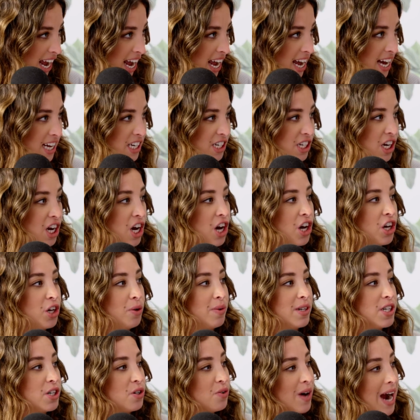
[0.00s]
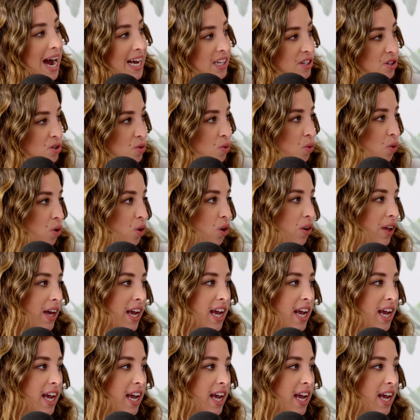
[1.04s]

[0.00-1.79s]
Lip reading: And you went to grad school,